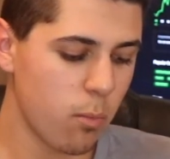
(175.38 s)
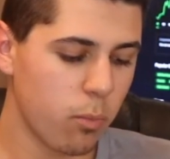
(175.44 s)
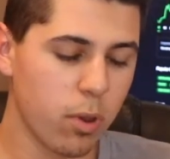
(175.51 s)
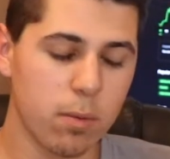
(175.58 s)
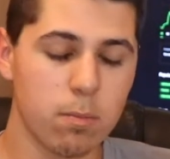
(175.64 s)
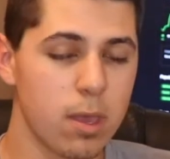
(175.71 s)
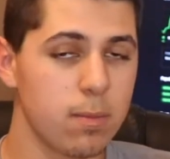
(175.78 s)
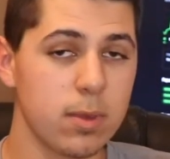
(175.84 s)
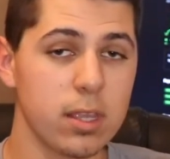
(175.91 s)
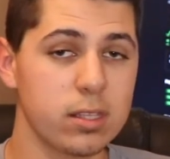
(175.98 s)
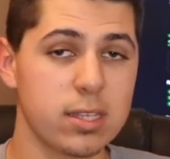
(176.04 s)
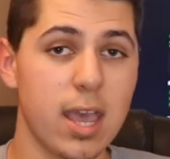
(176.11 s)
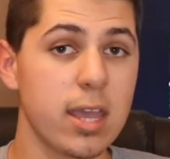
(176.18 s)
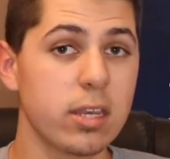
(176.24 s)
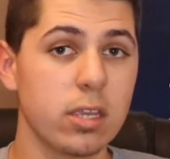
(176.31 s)
but maybe in
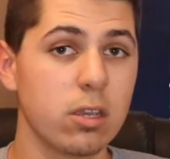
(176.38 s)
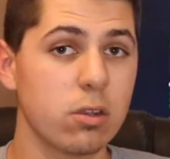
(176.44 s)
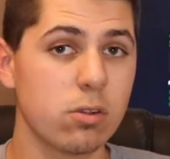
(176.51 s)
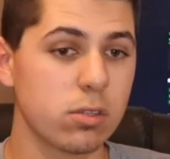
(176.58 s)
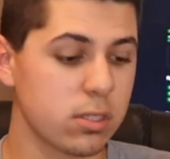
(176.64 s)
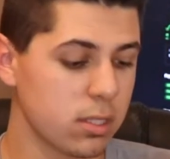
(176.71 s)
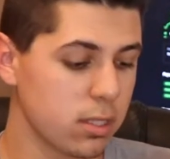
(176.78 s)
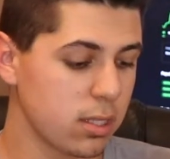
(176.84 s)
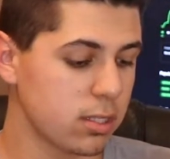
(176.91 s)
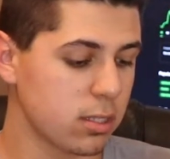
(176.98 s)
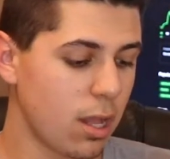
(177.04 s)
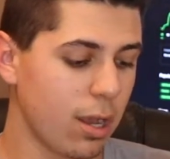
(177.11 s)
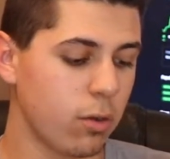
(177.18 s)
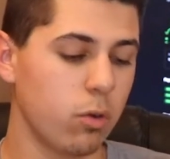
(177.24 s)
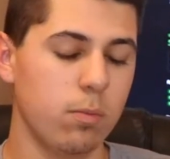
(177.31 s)
10 years, this
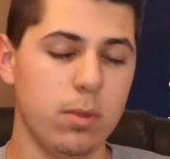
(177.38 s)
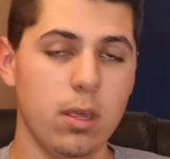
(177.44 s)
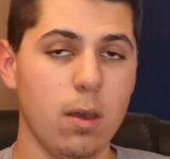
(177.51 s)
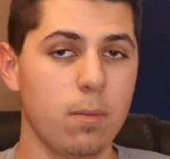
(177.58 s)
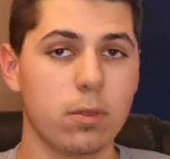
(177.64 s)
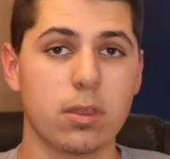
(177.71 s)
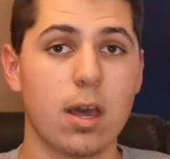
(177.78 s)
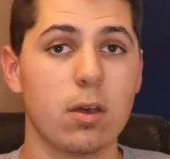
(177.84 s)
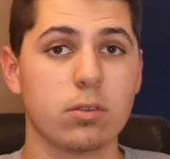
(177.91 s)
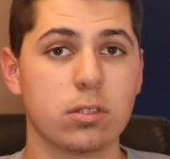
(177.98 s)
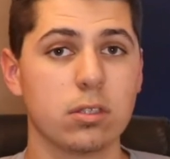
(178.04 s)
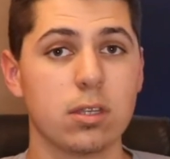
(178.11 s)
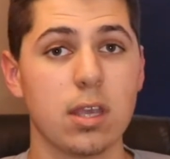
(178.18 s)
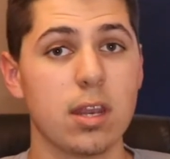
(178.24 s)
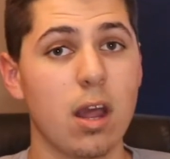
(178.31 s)
stock will be up
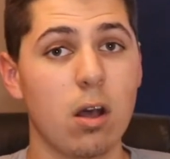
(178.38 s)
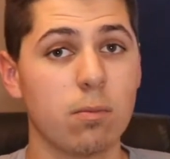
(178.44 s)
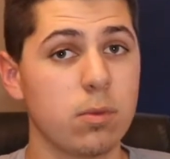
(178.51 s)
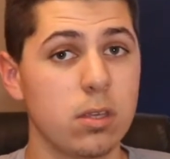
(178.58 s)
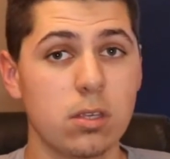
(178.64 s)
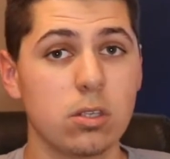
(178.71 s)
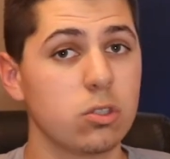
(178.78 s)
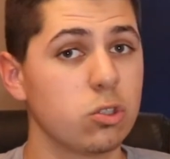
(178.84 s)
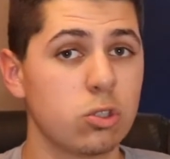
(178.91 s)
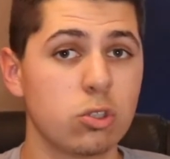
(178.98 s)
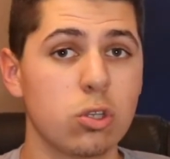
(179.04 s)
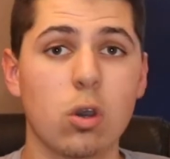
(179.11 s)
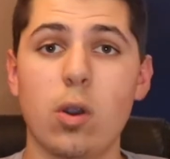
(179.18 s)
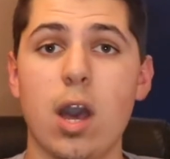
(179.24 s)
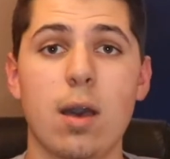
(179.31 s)
$1,000, and I'll be
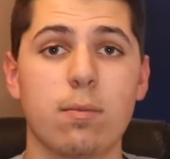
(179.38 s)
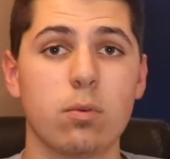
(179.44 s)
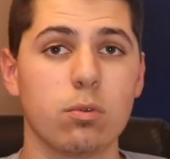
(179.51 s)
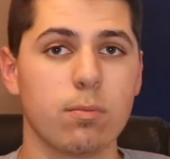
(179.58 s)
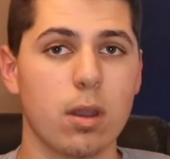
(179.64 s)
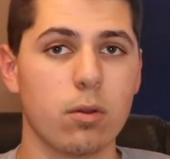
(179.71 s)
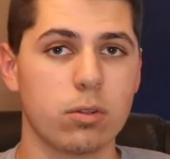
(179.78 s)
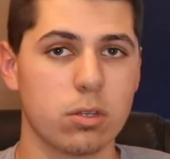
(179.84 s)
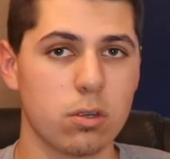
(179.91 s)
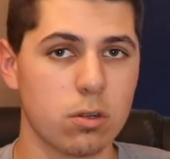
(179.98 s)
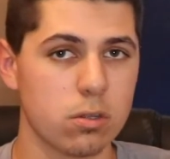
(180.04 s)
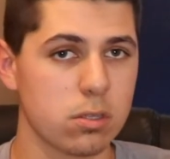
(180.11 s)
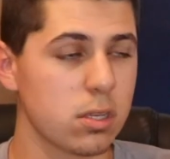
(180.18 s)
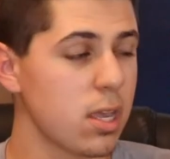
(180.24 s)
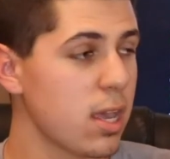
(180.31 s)
so happy with my
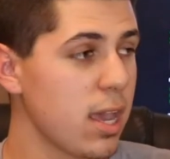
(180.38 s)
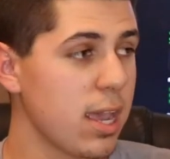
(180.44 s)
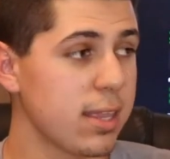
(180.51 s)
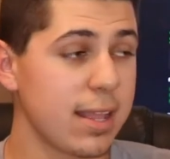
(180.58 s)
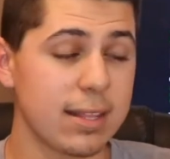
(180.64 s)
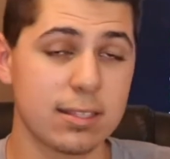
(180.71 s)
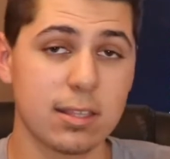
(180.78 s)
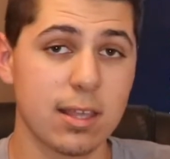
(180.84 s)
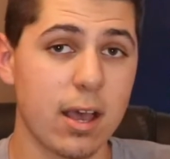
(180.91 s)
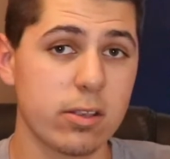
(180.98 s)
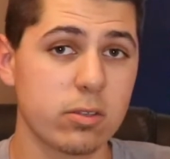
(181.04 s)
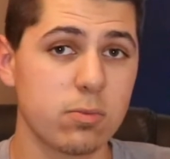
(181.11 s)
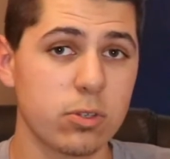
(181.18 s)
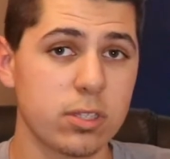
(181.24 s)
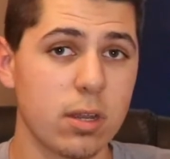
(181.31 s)
returns. And that's
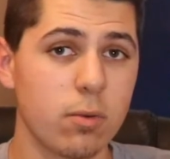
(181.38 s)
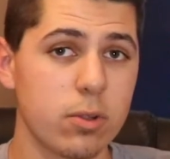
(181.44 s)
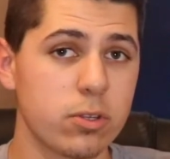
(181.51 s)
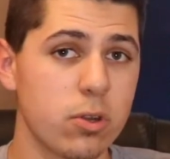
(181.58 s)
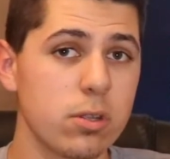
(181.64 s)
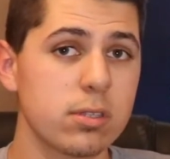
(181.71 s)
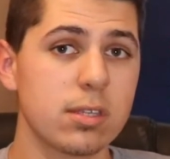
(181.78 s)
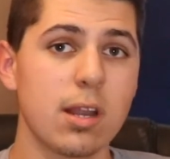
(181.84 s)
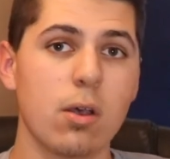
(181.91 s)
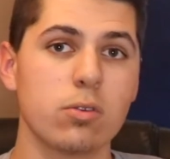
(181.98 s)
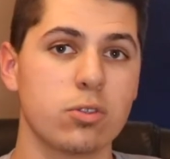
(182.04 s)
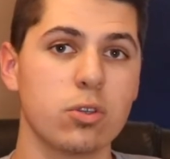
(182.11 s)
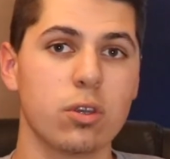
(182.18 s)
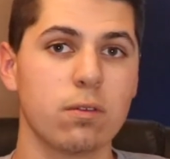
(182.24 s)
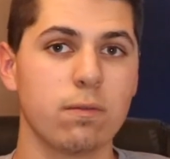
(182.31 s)
1,000% returns that I
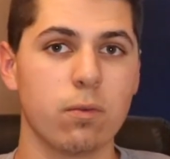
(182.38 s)
was looking